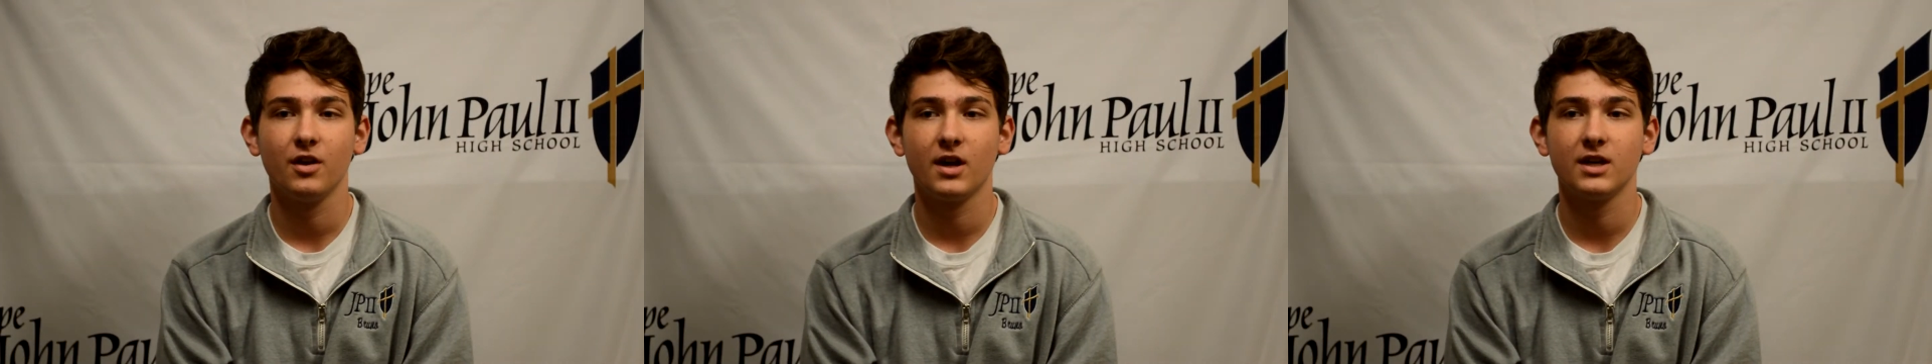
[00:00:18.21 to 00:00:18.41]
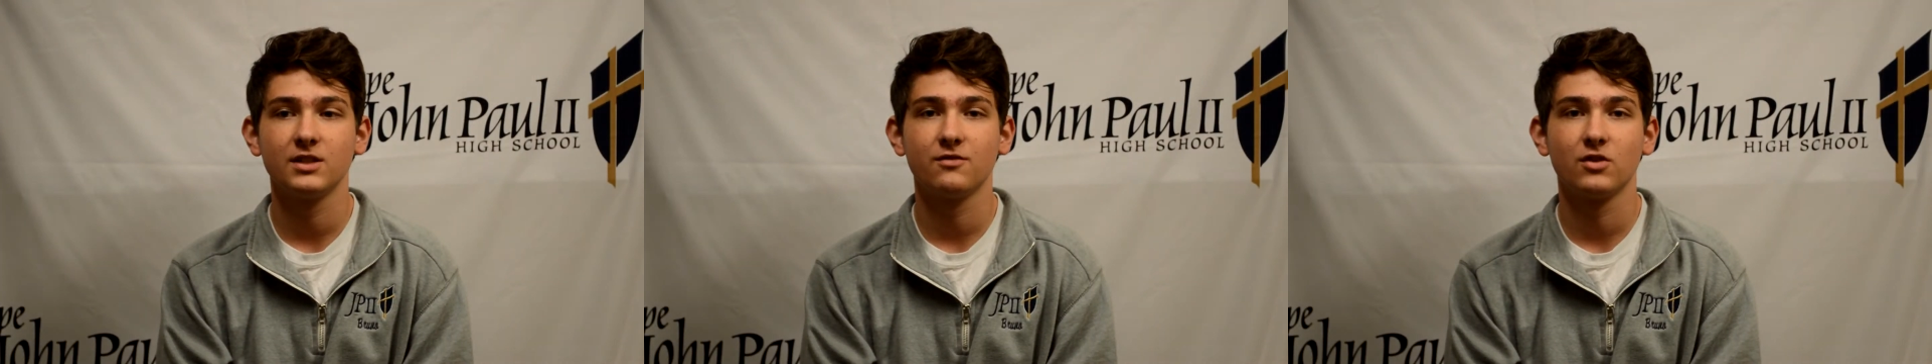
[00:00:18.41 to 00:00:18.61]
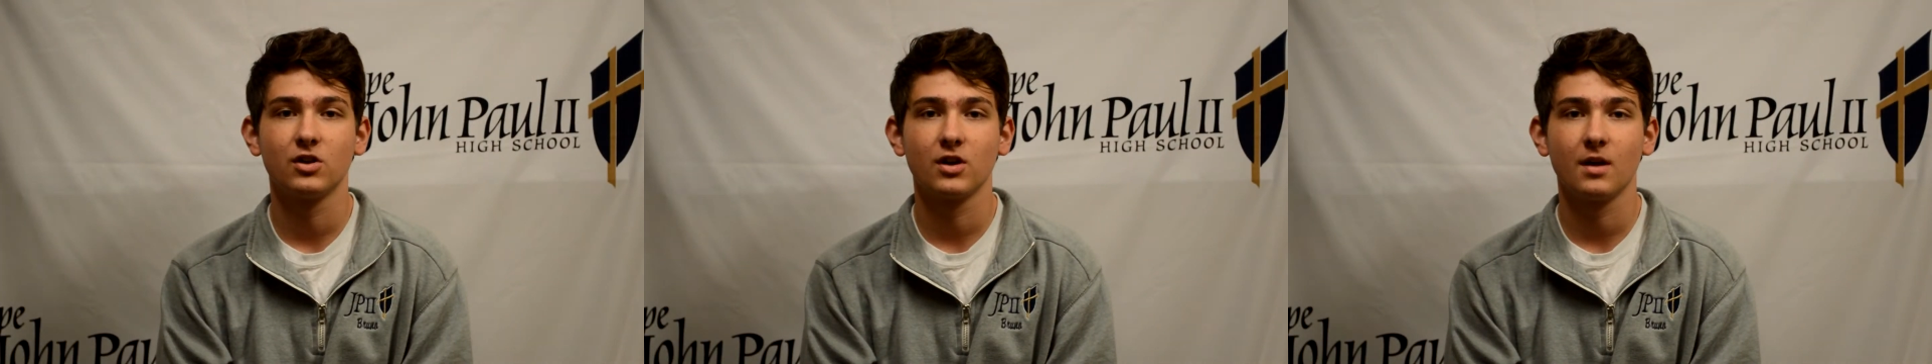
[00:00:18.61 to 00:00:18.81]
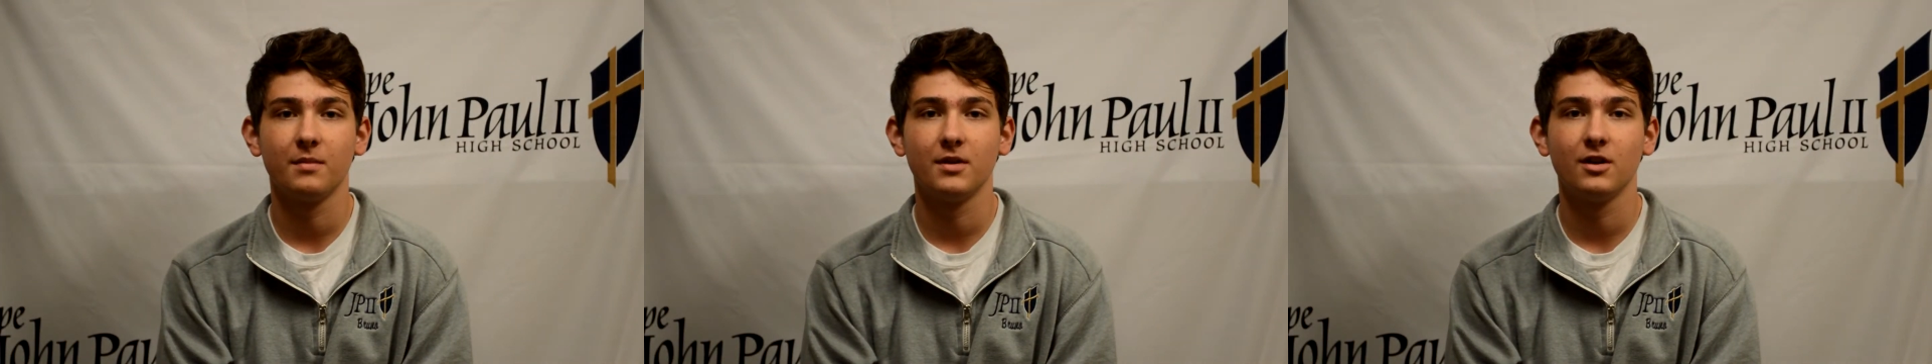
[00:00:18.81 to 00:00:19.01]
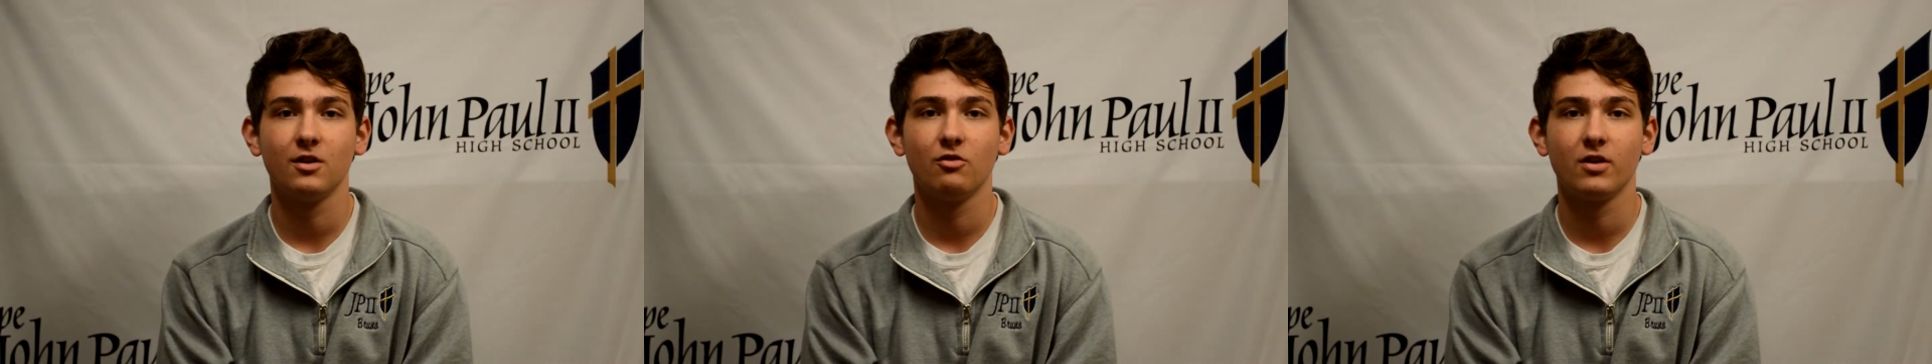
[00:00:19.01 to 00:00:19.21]
you guys for
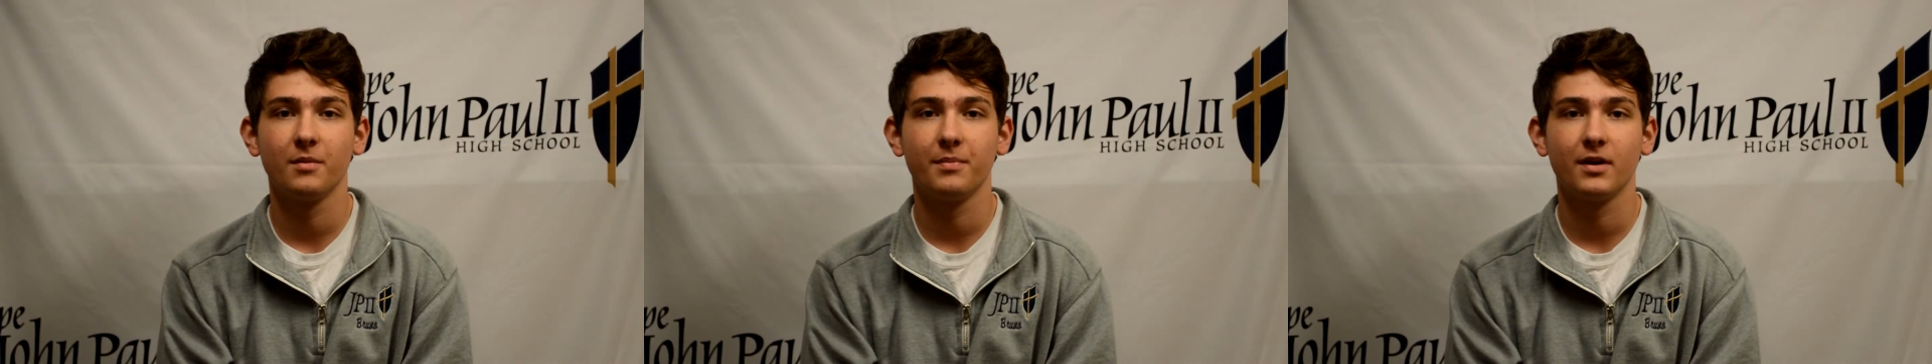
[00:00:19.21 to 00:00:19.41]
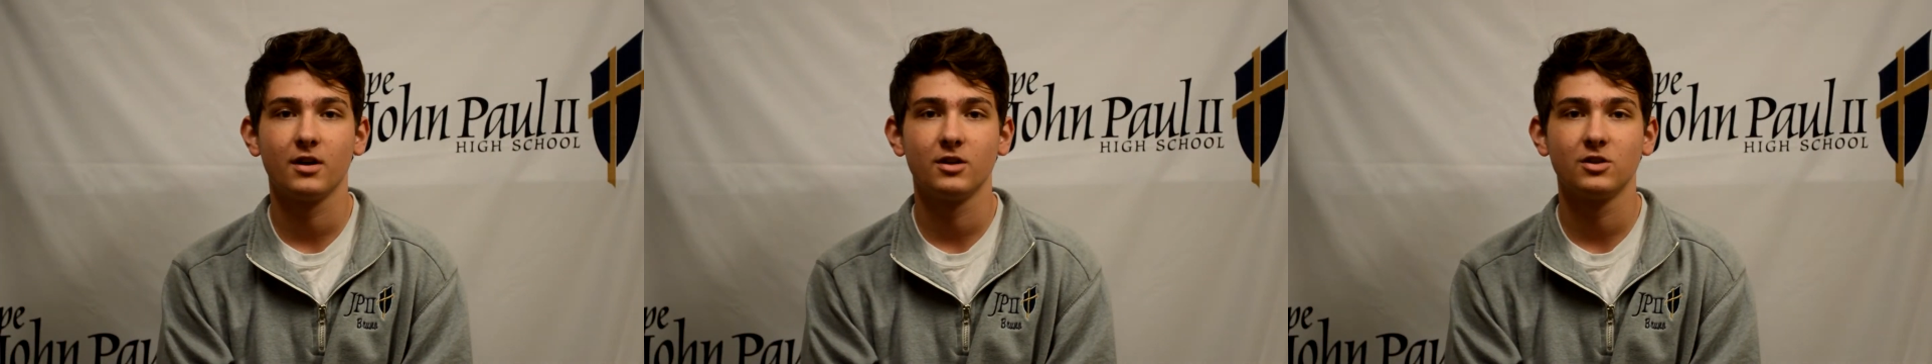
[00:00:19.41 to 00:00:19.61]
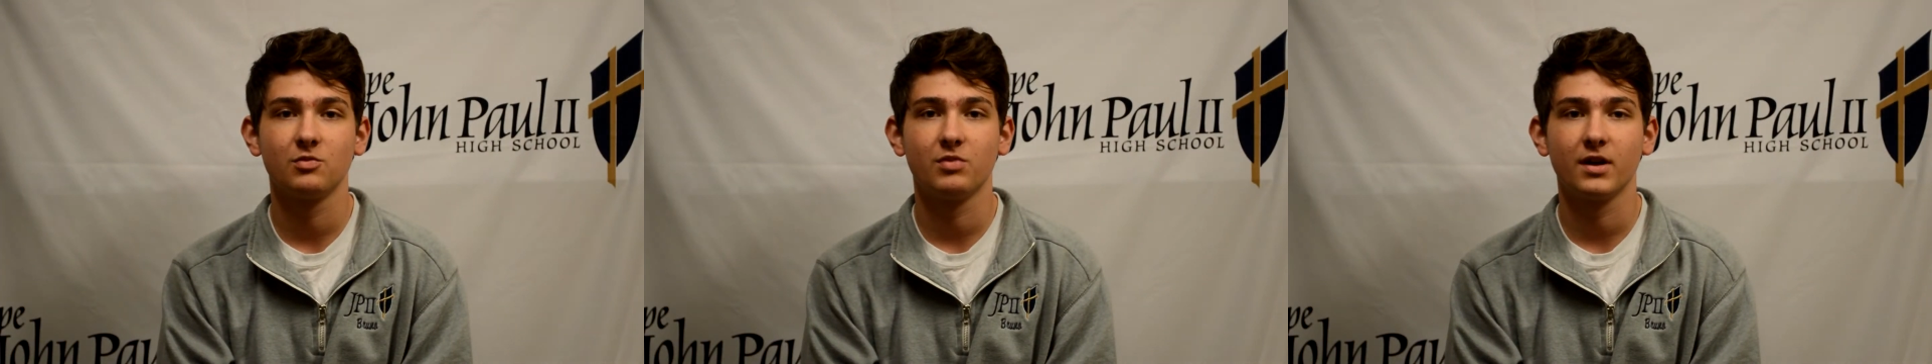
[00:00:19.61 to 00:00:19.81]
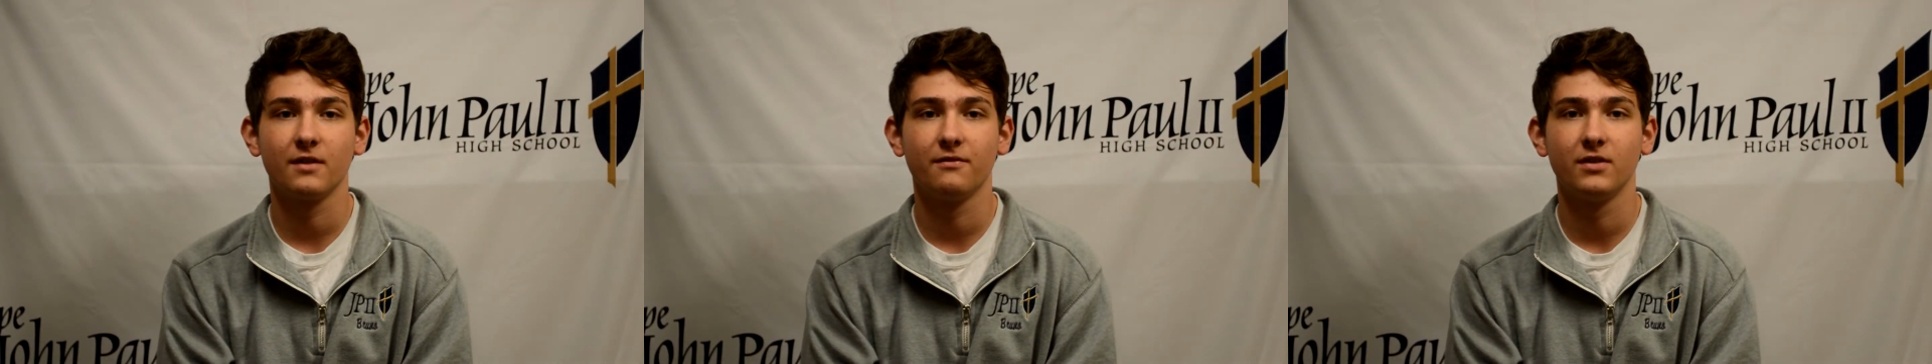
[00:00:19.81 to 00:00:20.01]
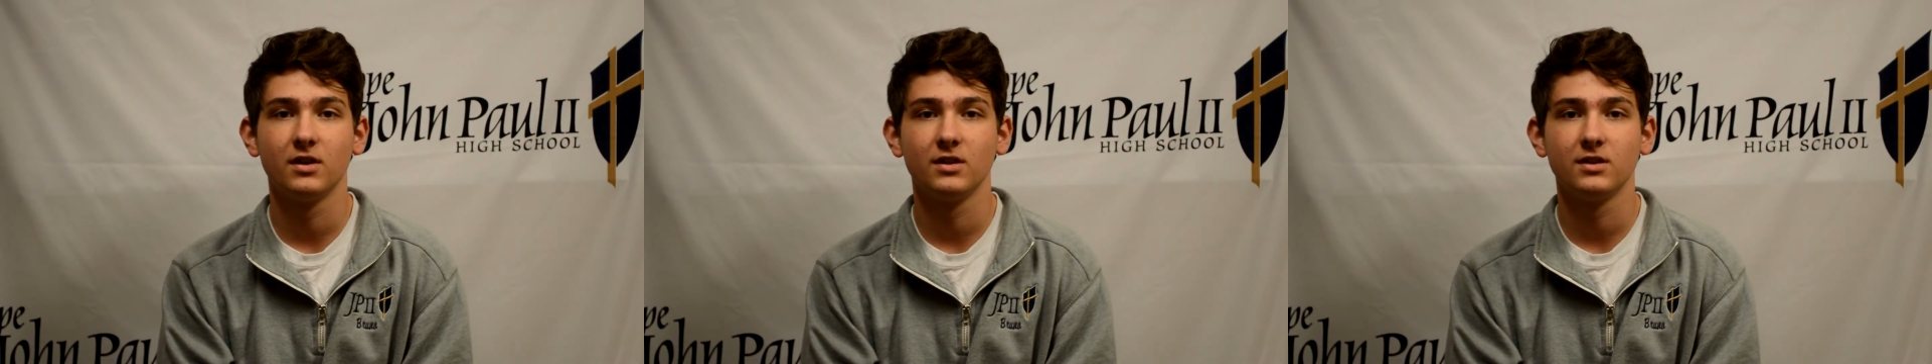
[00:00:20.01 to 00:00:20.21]
coming to Grandparents
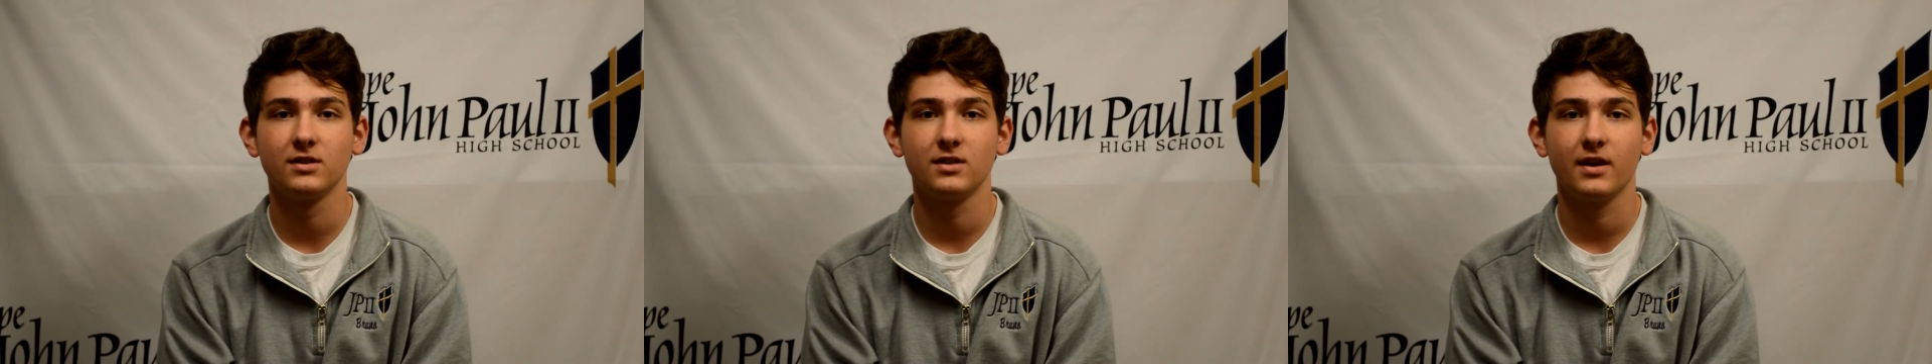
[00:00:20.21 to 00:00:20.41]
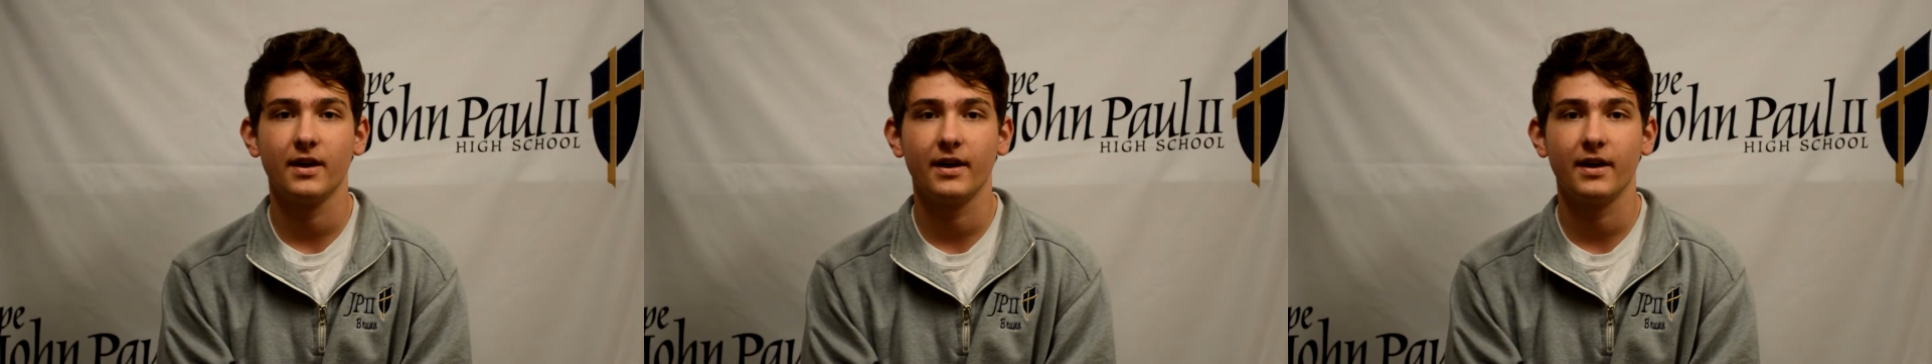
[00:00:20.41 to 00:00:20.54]
Breakfast,